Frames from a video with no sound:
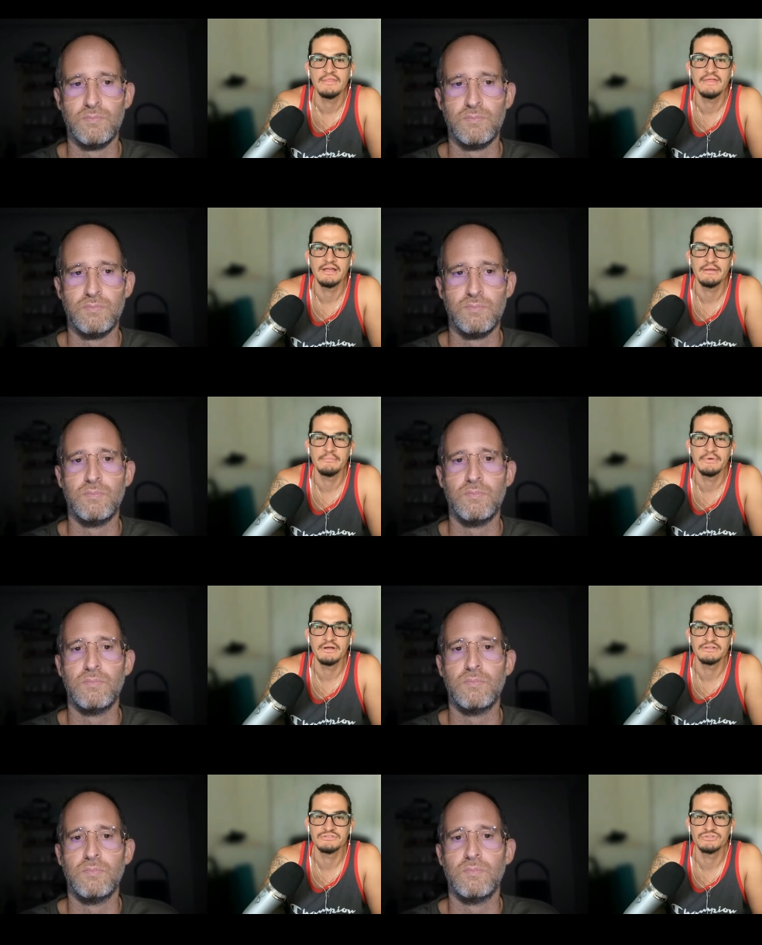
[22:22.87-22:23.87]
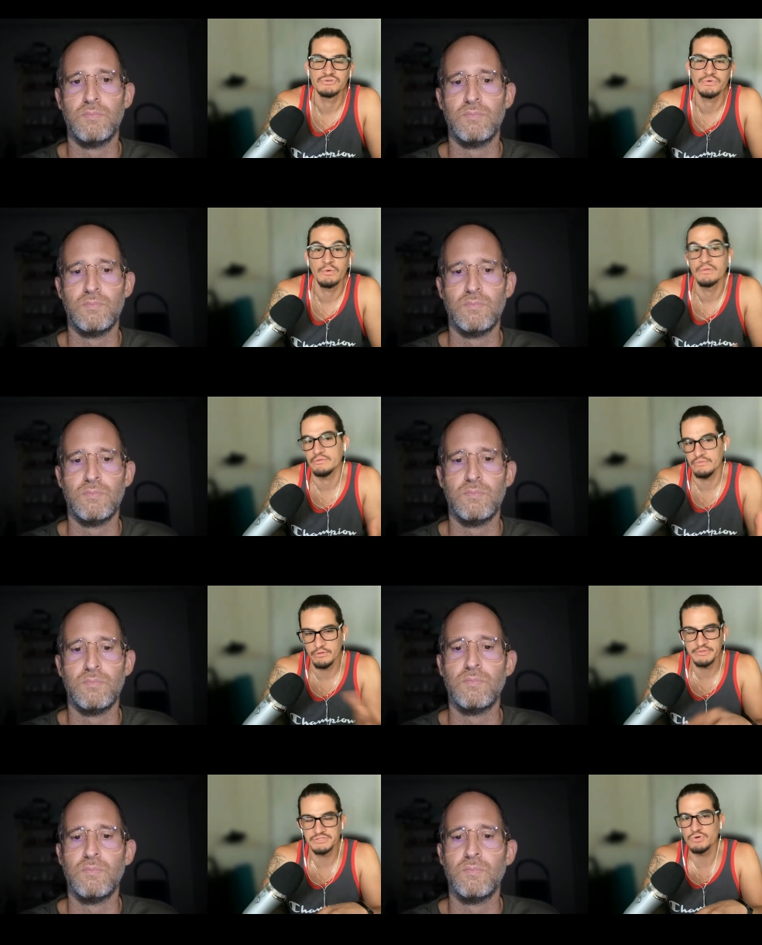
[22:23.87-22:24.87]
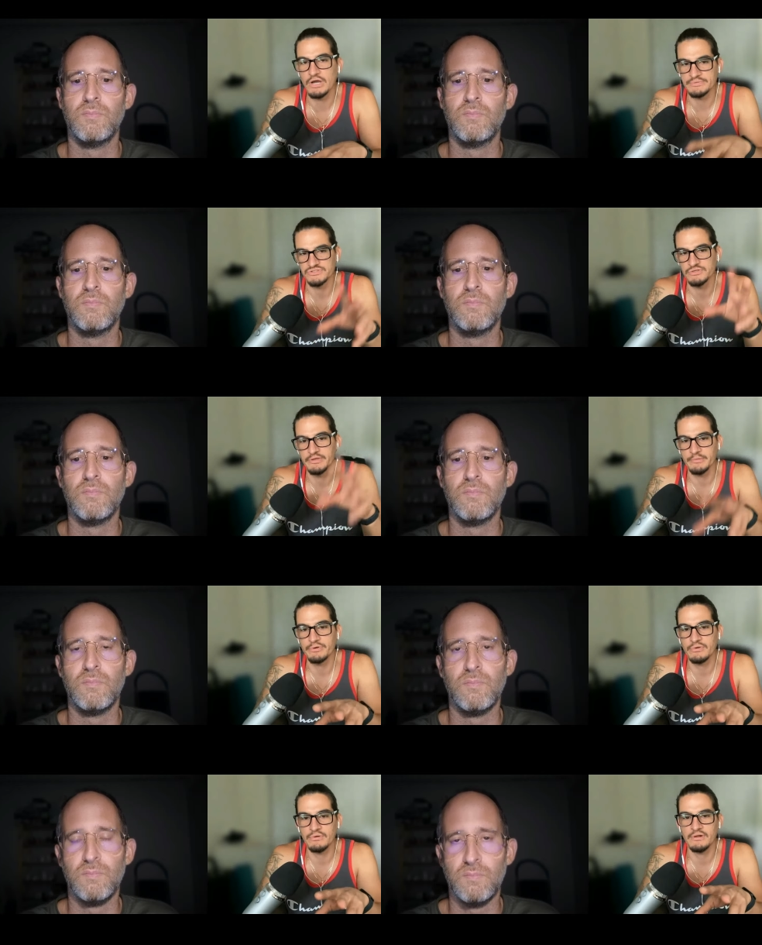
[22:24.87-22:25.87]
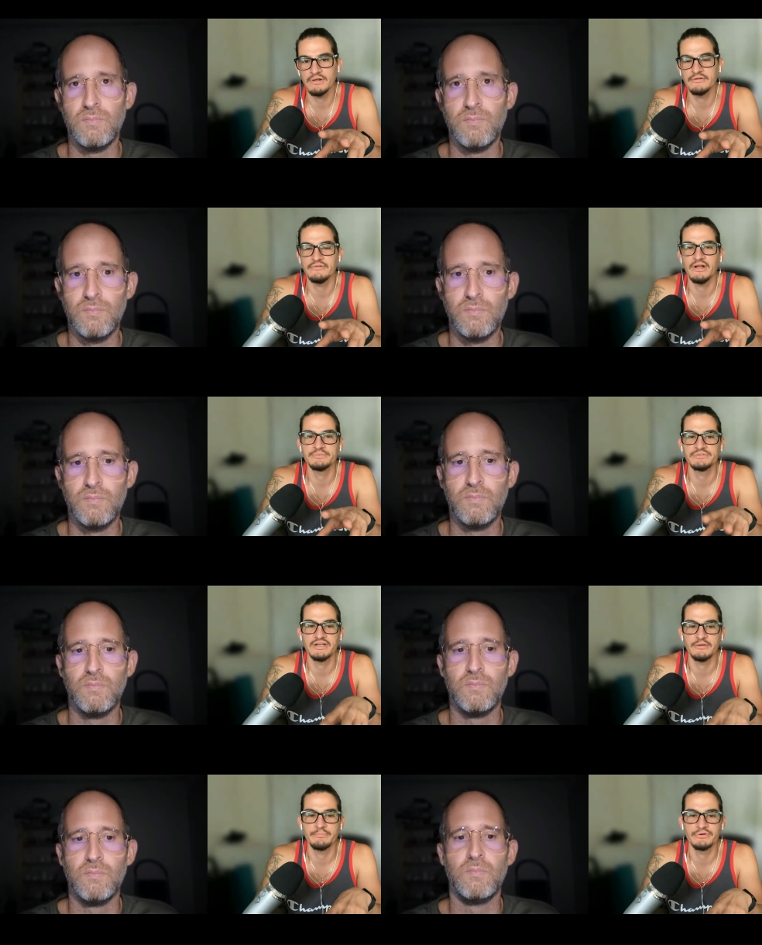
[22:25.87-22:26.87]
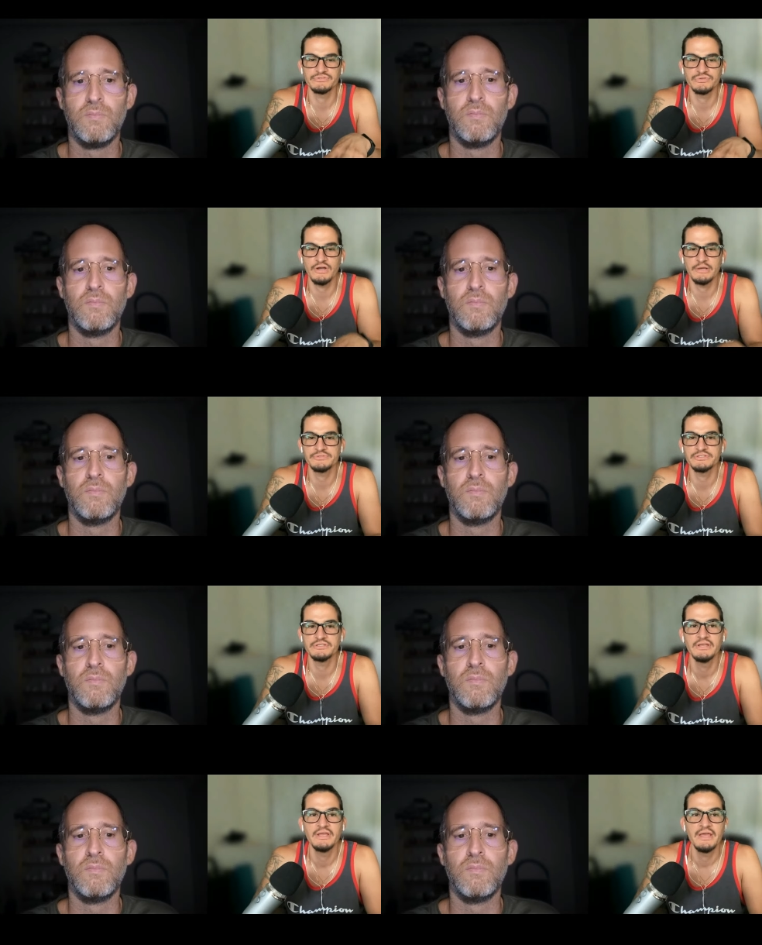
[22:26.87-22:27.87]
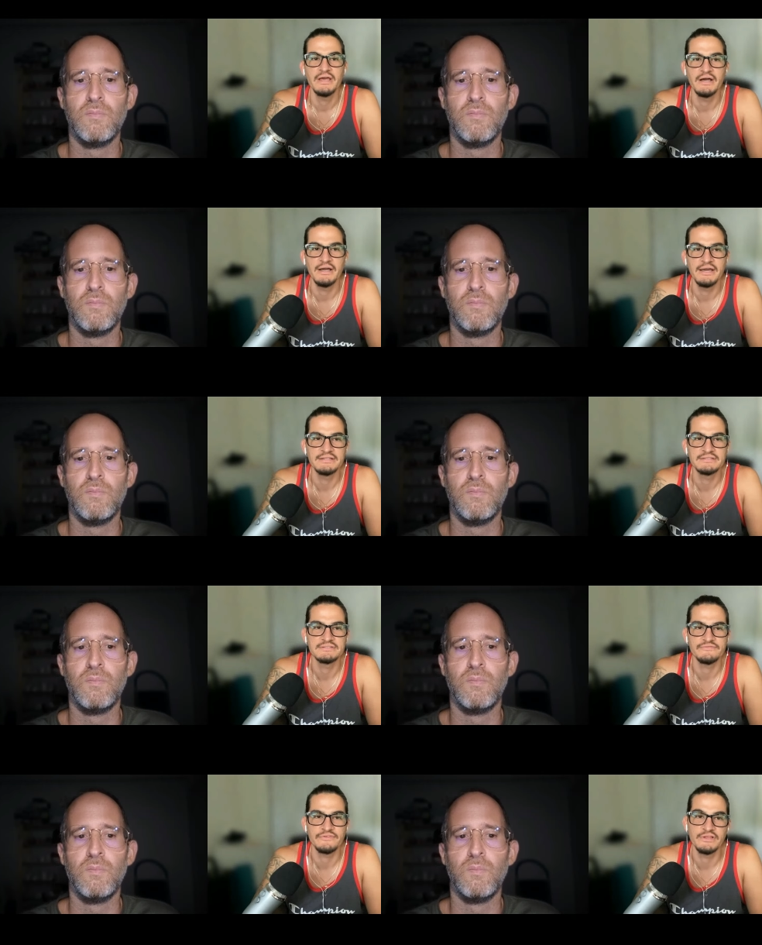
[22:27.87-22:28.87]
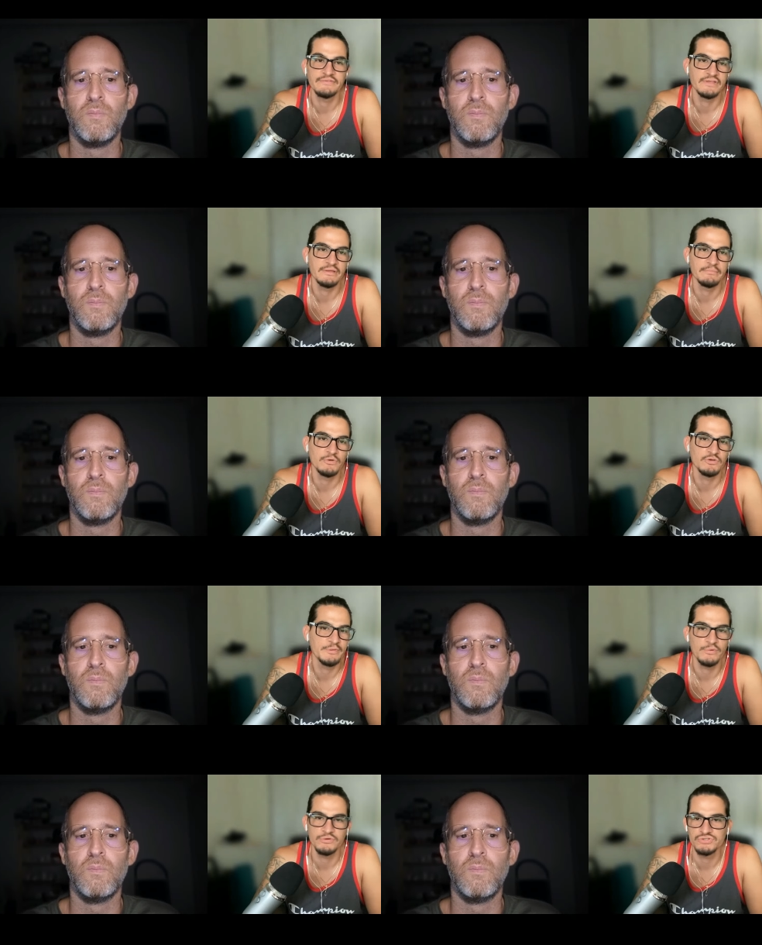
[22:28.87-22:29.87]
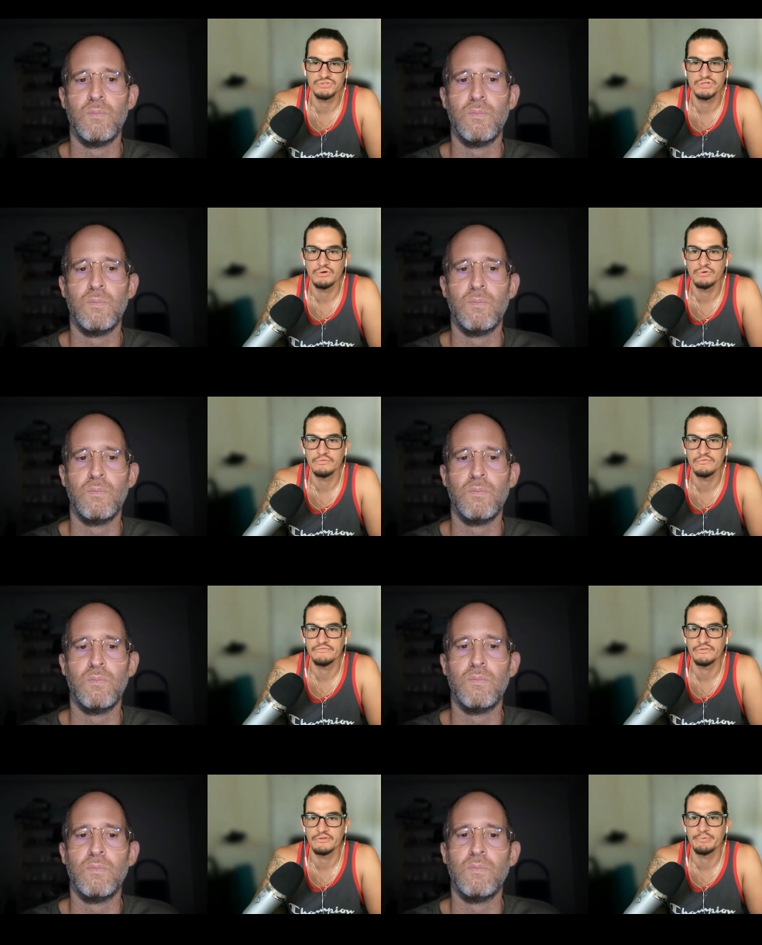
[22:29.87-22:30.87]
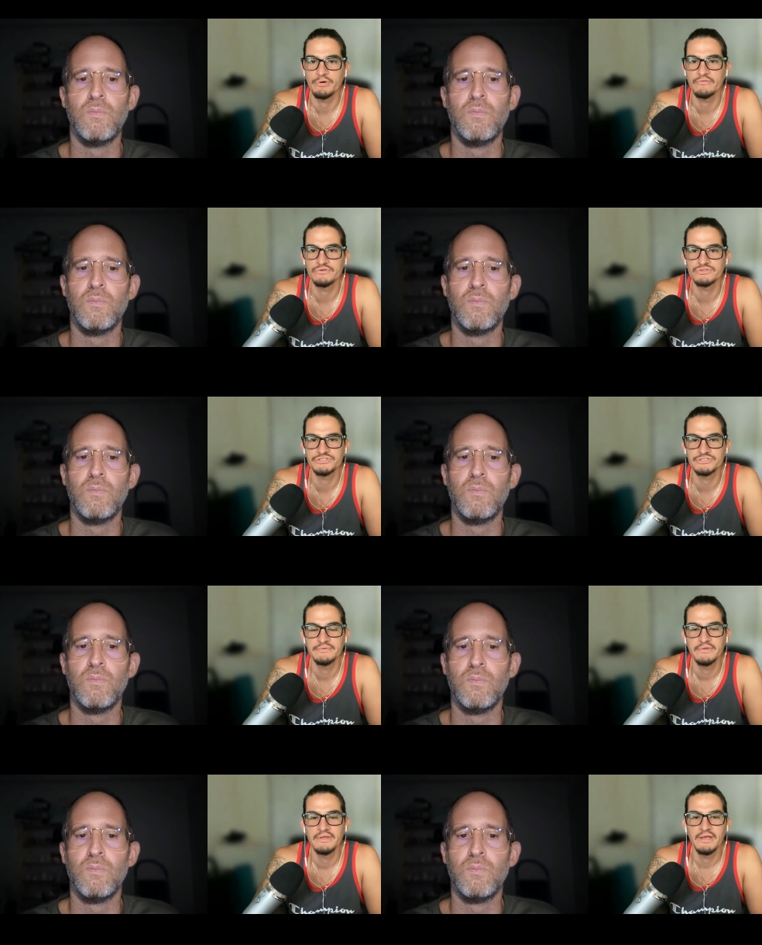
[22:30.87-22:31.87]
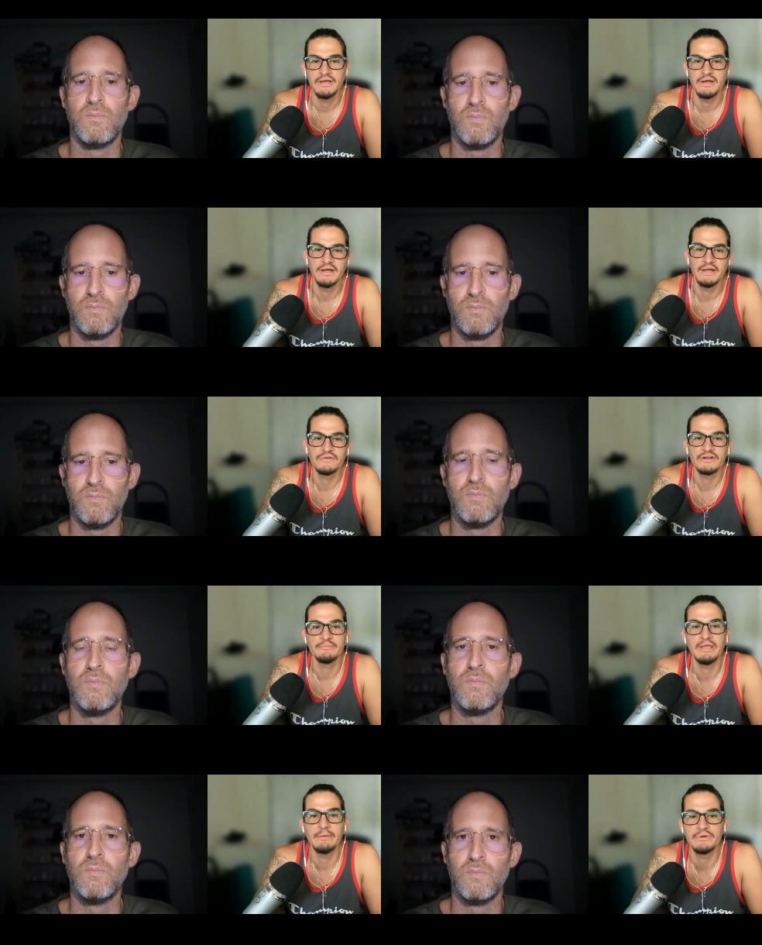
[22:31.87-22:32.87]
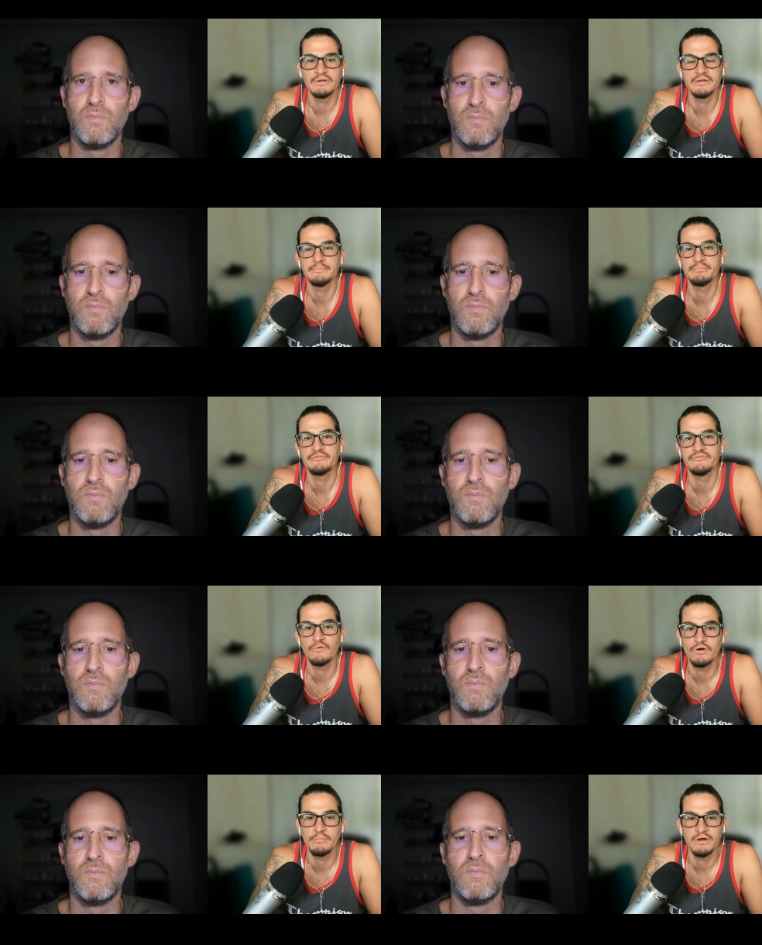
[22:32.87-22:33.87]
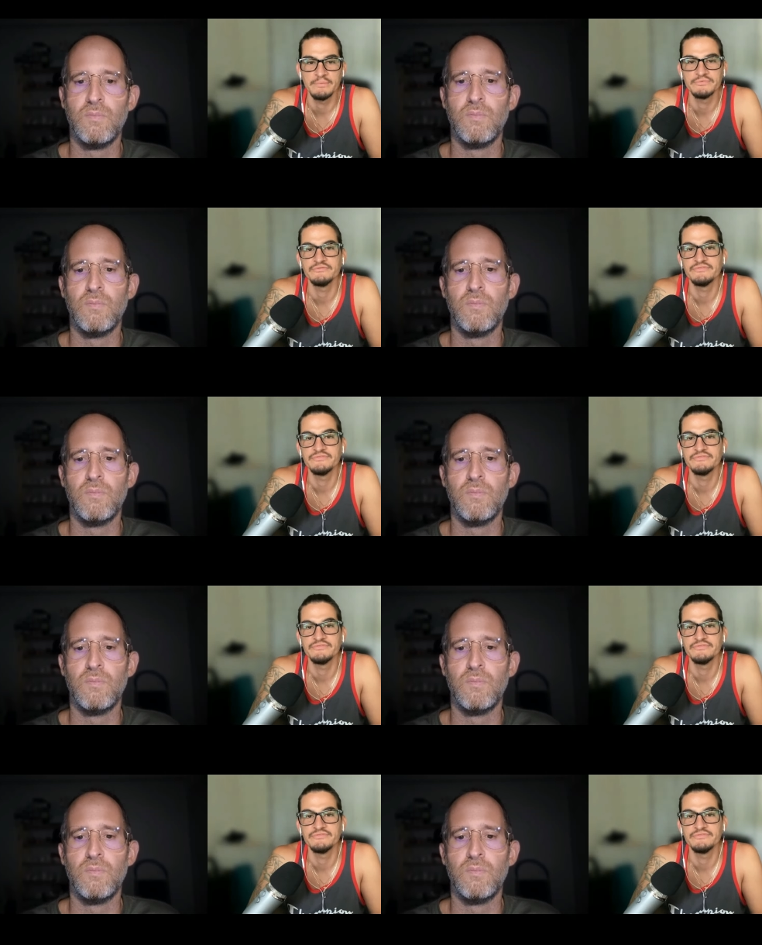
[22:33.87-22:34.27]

Speaker 1: them uh, to create. Well, there'll be two options. There'll be a pro uh, option and a personal option. Uh, and it's for the, they most people usually go for the pro version, uh, and they're going to be able to perform up to